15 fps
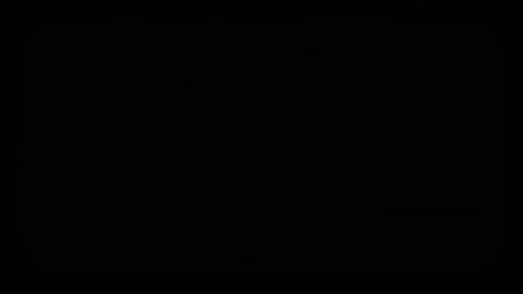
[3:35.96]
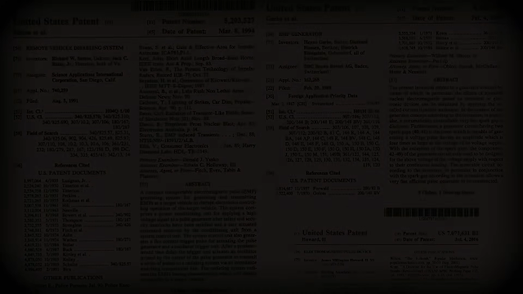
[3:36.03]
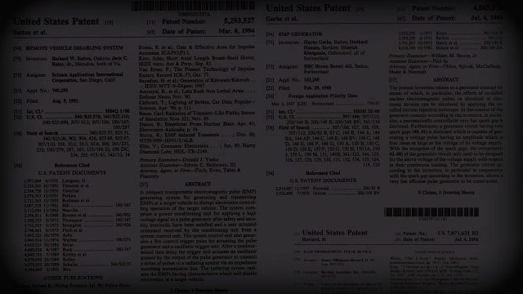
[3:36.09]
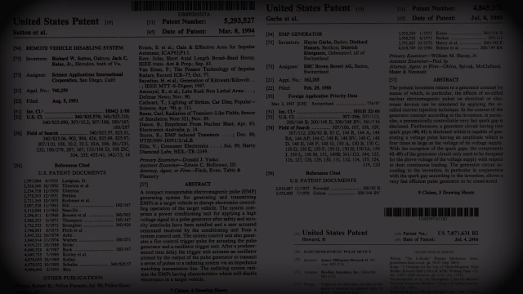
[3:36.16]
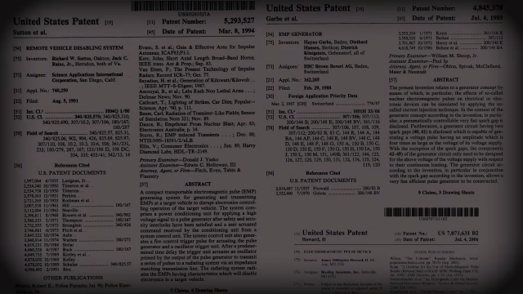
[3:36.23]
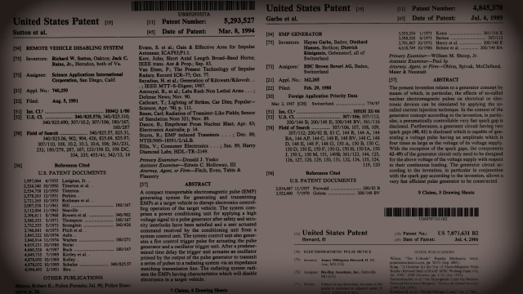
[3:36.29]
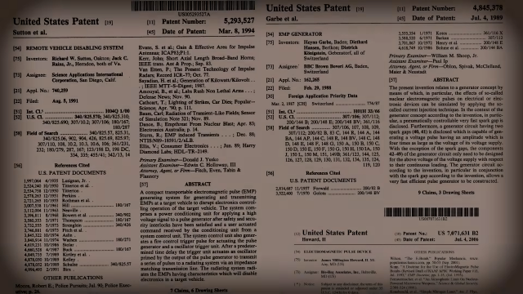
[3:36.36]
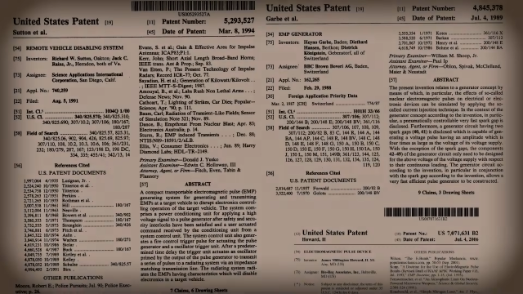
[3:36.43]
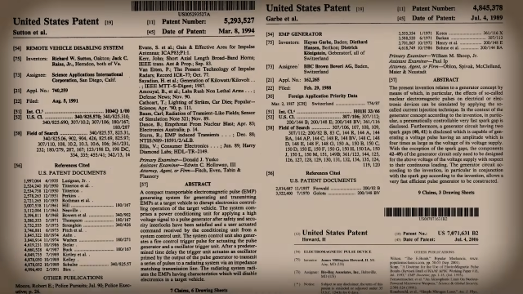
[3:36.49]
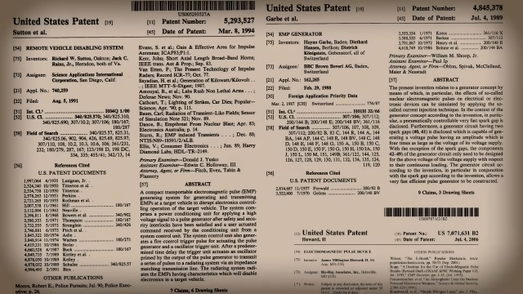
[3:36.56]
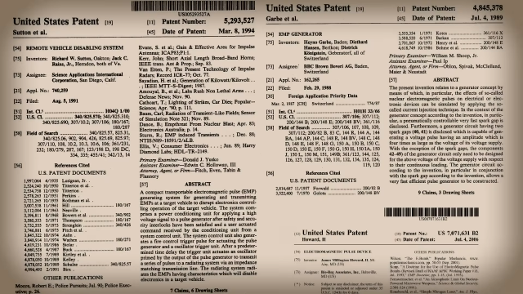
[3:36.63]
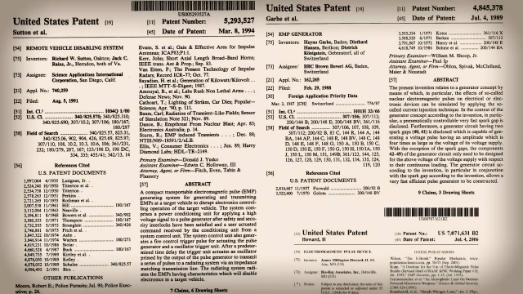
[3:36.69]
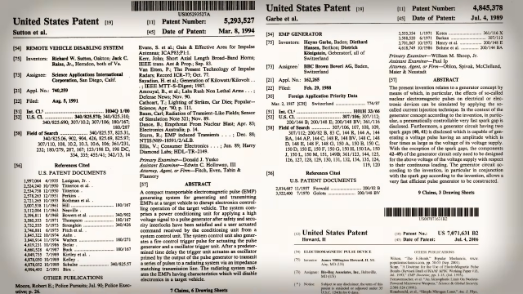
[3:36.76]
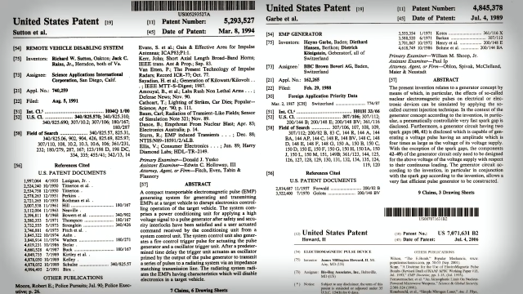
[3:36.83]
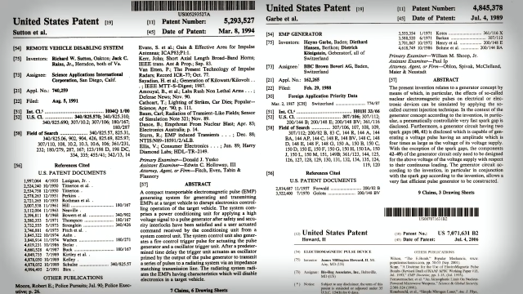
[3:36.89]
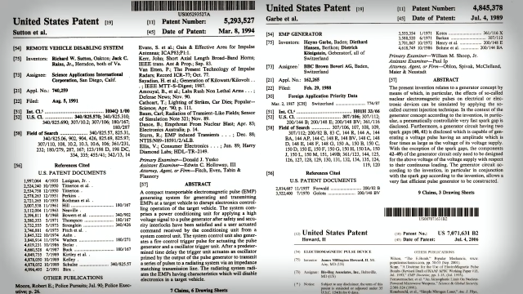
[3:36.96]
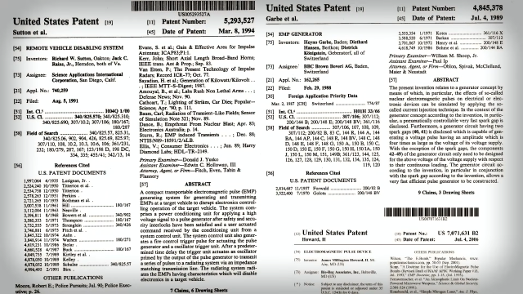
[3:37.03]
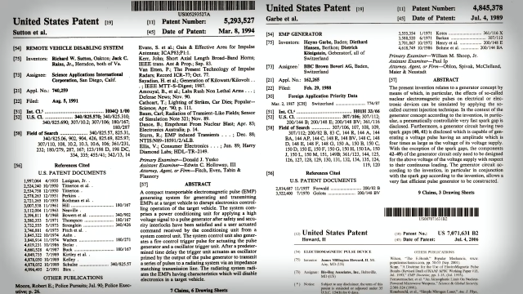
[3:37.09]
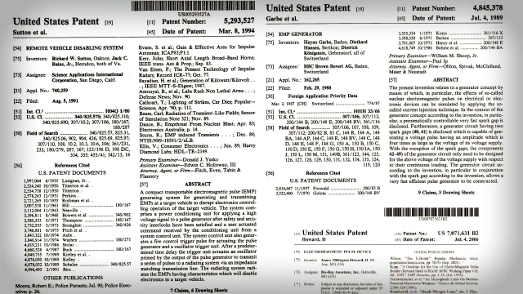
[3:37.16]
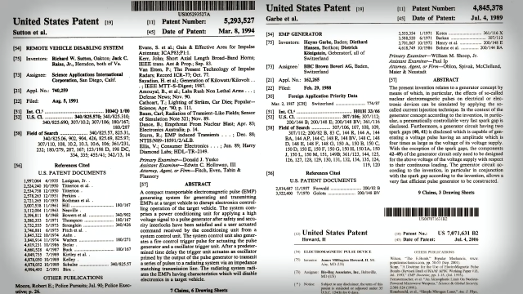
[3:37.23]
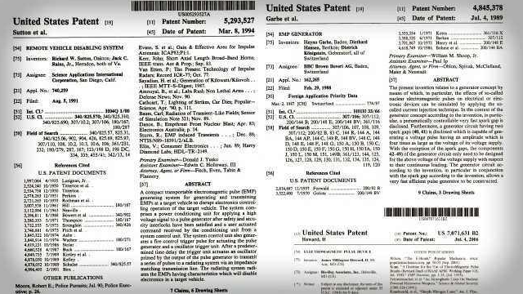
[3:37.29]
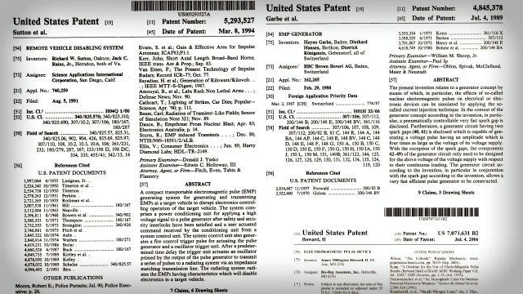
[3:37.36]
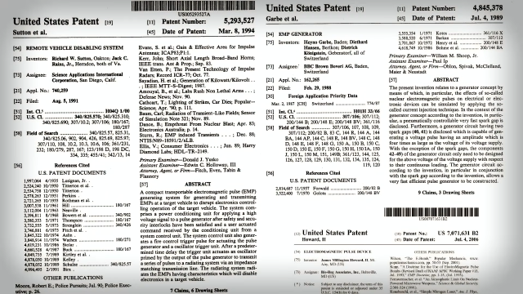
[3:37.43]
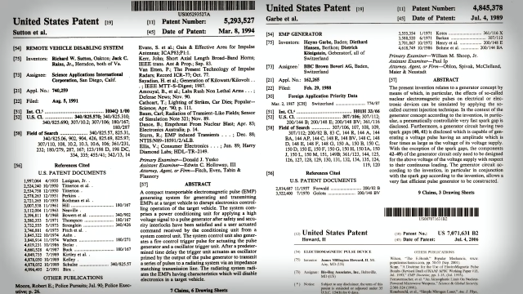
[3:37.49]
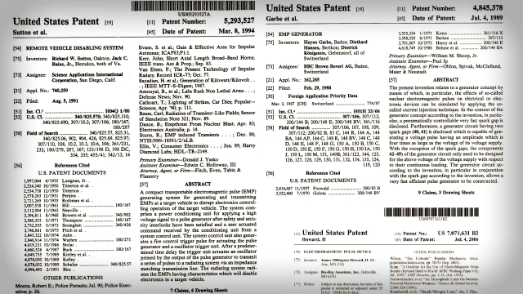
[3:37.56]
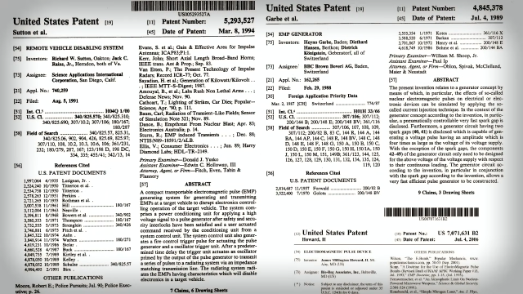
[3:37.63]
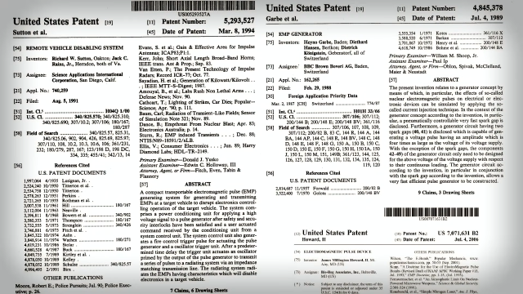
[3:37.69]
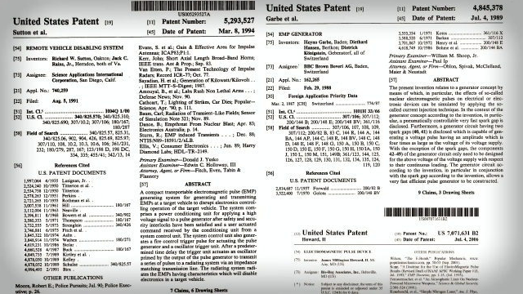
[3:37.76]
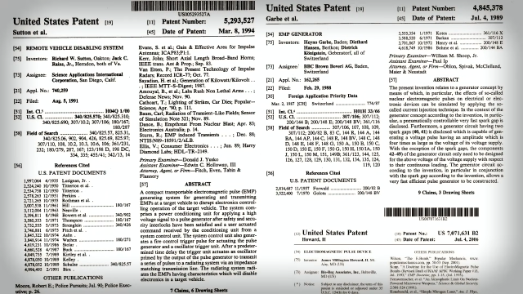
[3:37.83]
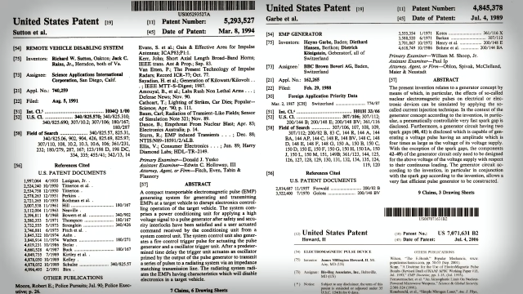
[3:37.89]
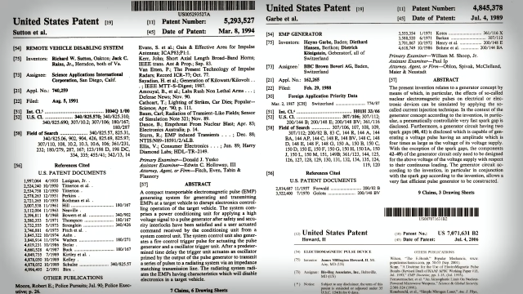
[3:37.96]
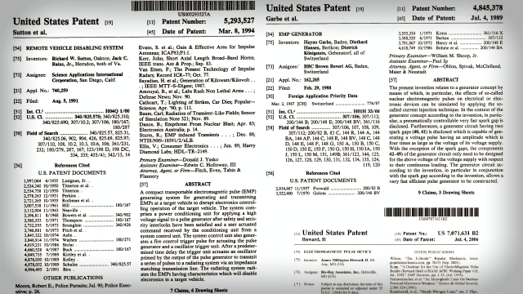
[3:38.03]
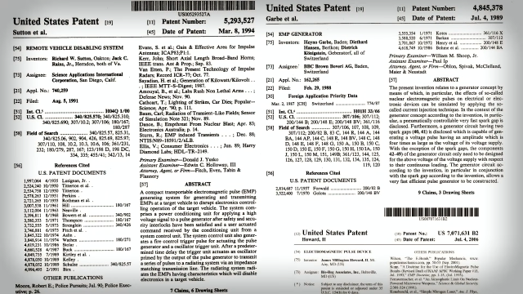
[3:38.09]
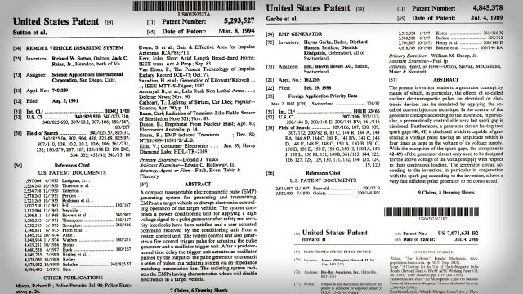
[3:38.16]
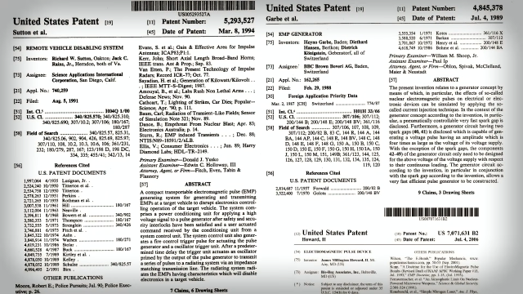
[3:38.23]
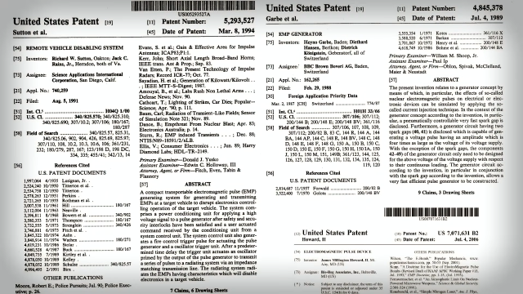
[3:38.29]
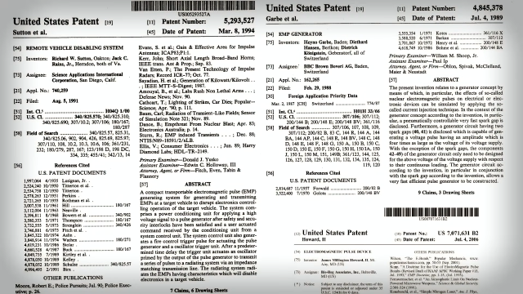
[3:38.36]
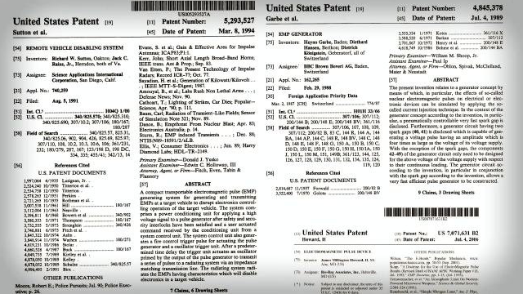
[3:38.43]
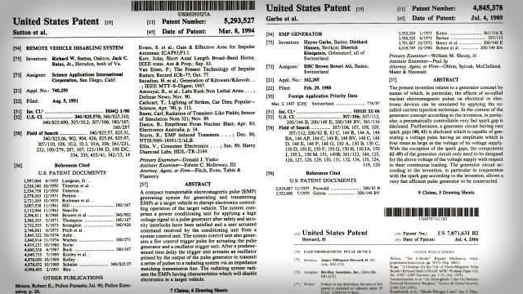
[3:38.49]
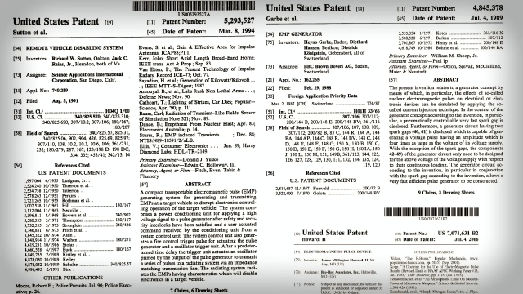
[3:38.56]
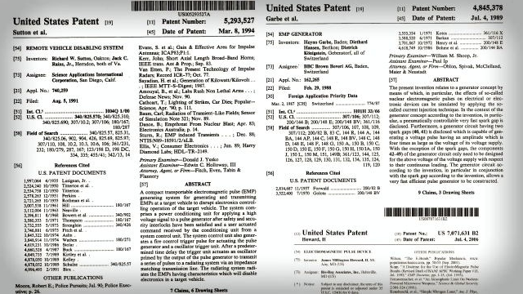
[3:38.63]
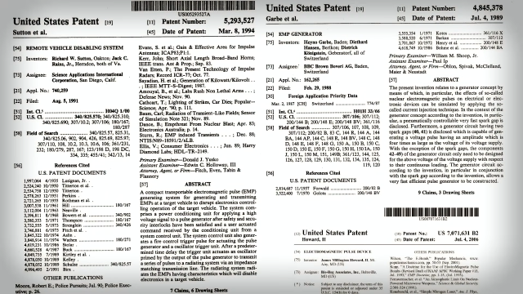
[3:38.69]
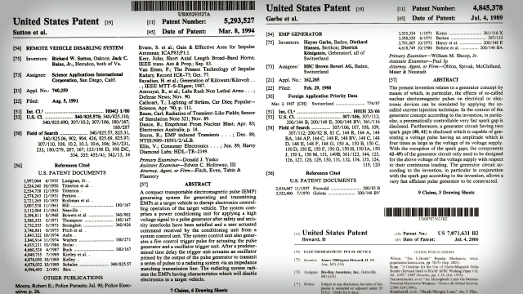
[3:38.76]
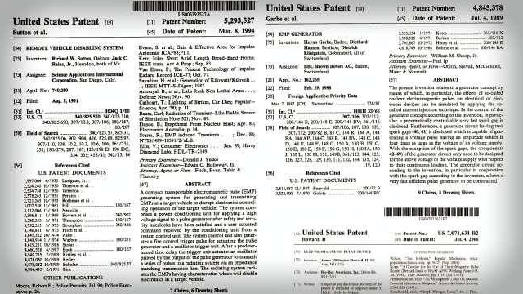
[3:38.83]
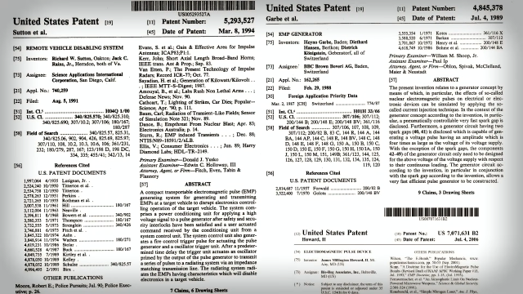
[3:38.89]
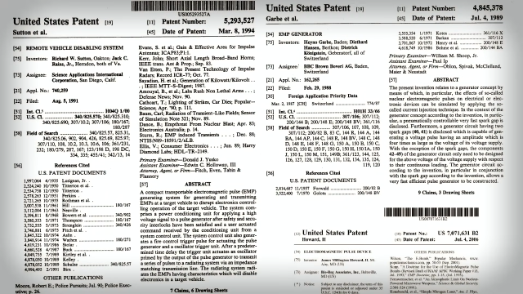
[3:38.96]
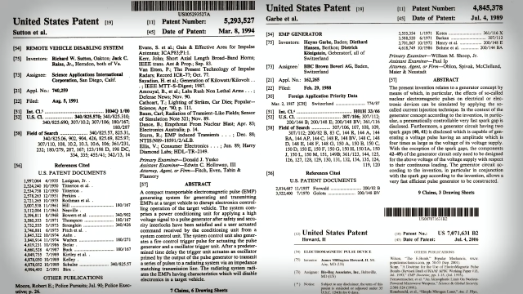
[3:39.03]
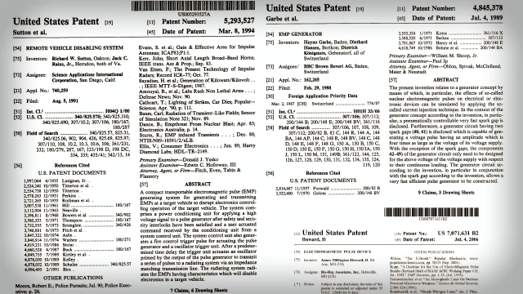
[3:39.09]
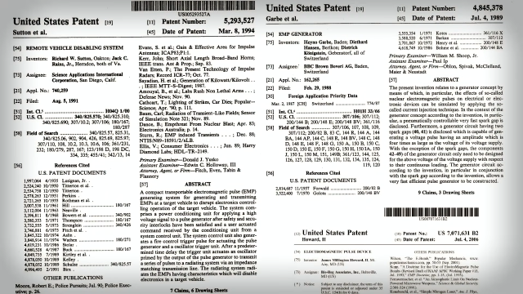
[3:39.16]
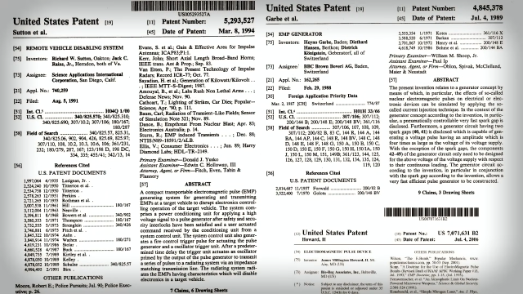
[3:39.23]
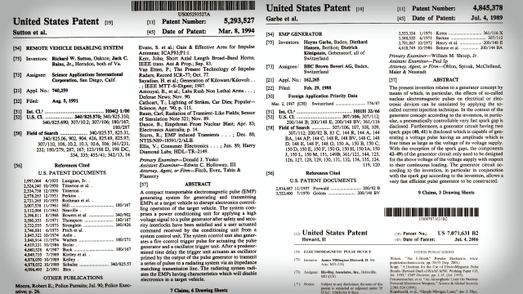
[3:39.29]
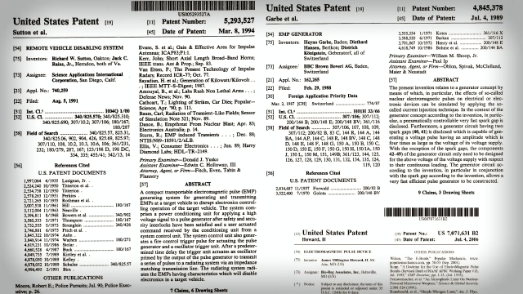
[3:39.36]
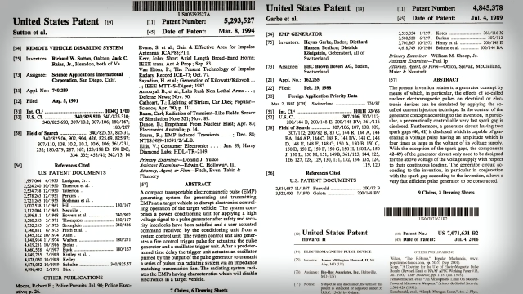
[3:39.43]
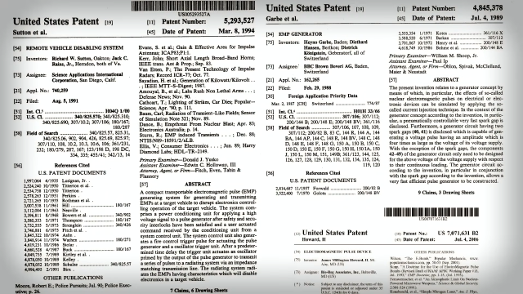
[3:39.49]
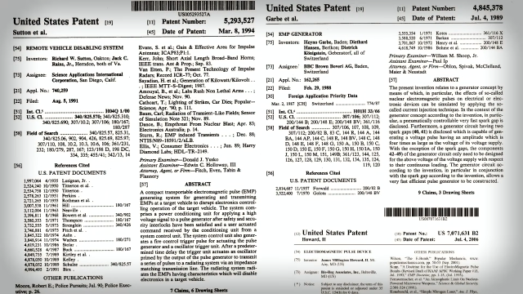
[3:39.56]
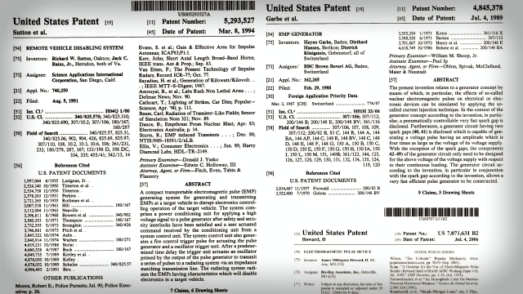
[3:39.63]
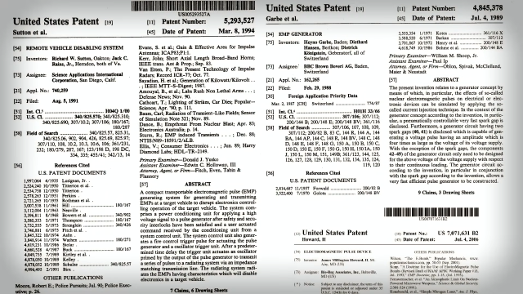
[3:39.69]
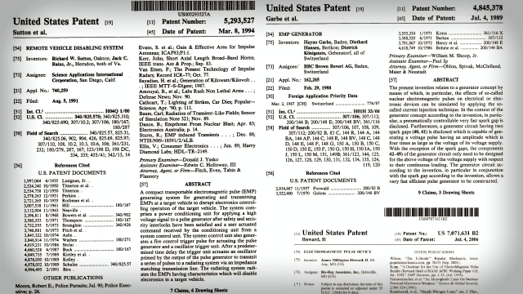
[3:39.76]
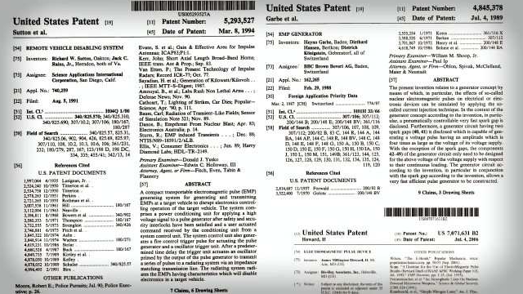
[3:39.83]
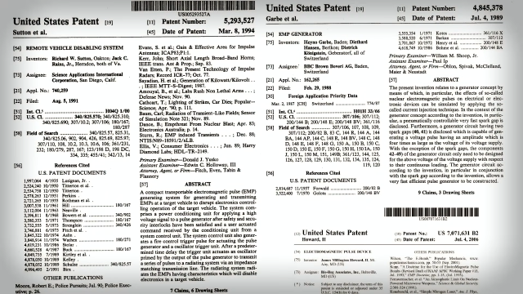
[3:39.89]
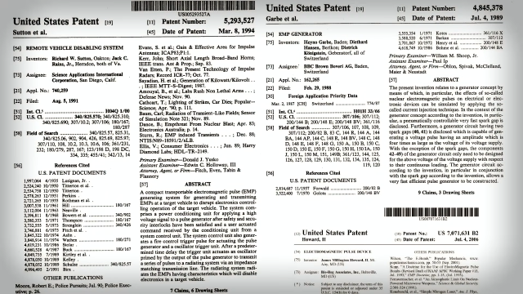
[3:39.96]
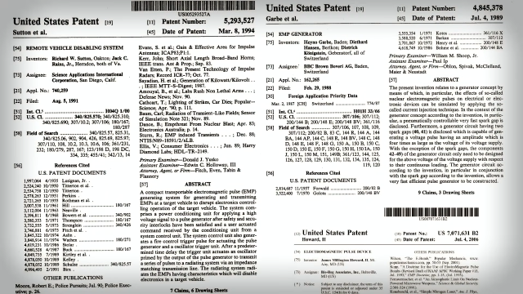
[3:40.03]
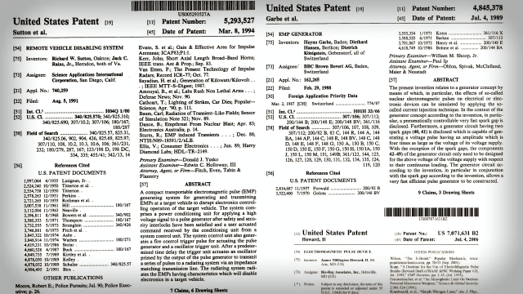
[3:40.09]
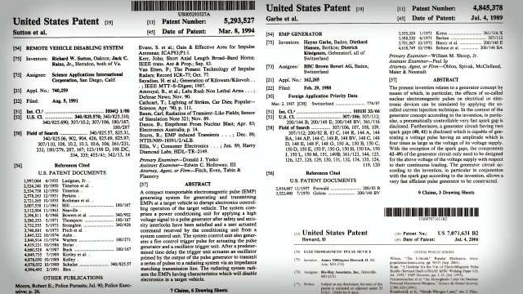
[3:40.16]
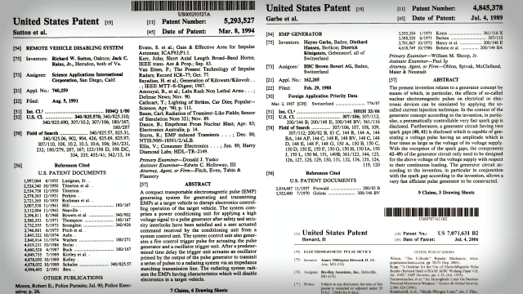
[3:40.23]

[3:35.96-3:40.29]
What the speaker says: No face is visible, so there are no lips to read.